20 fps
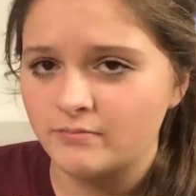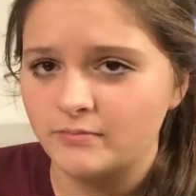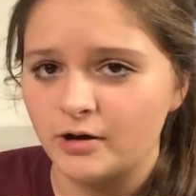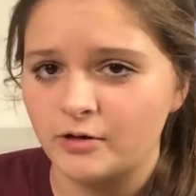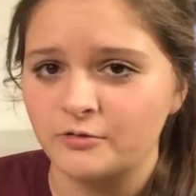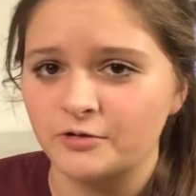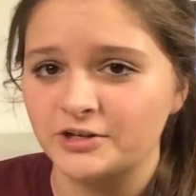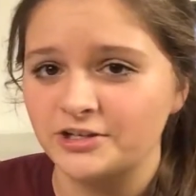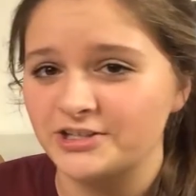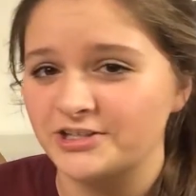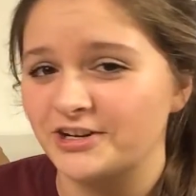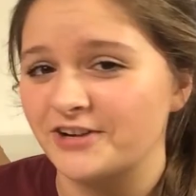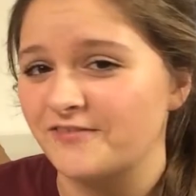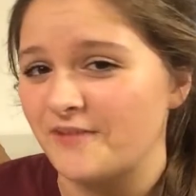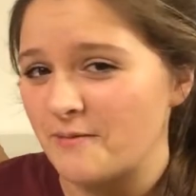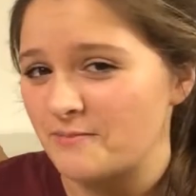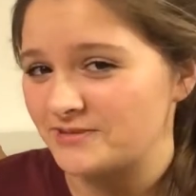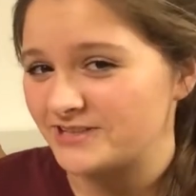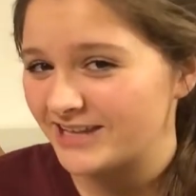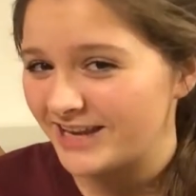I'm not really sure
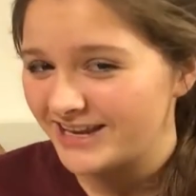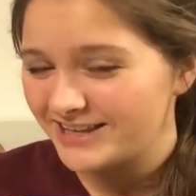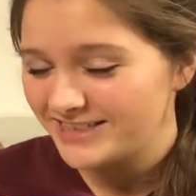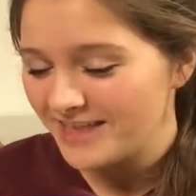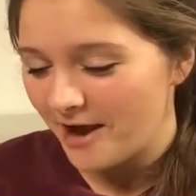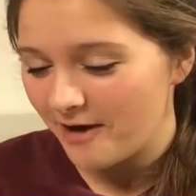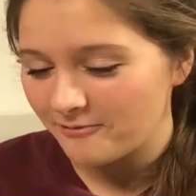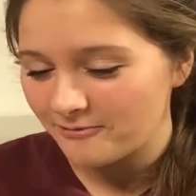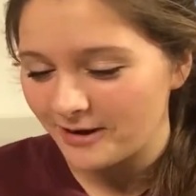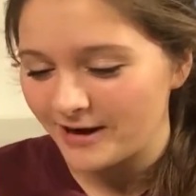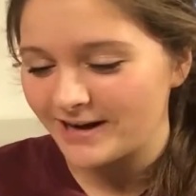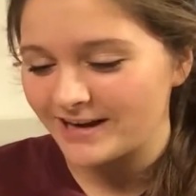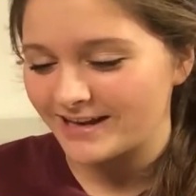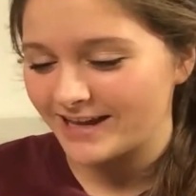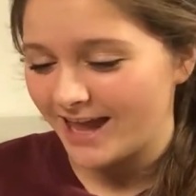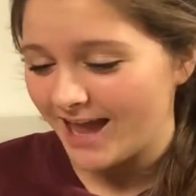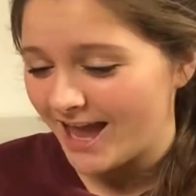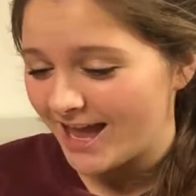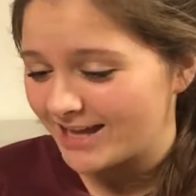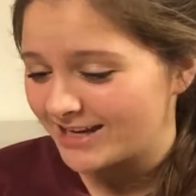if I'm saying that right
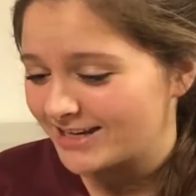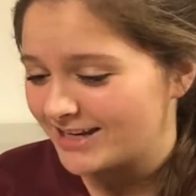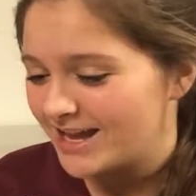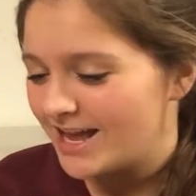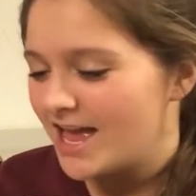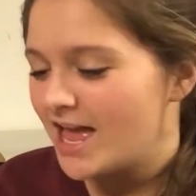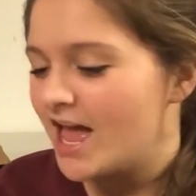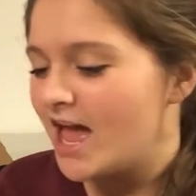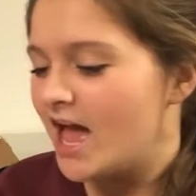again,